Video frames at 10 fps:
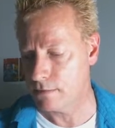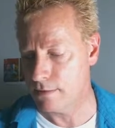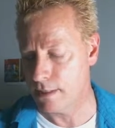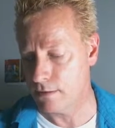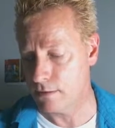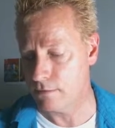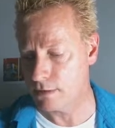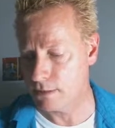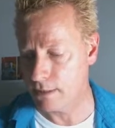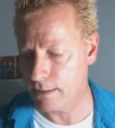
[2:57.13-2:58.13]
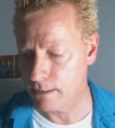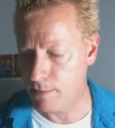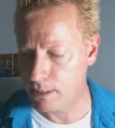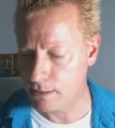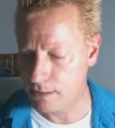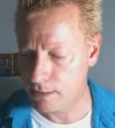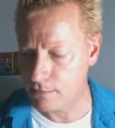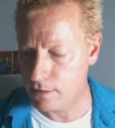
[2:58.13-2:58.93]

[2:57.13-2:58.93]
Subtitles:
then you'll see I can make it a single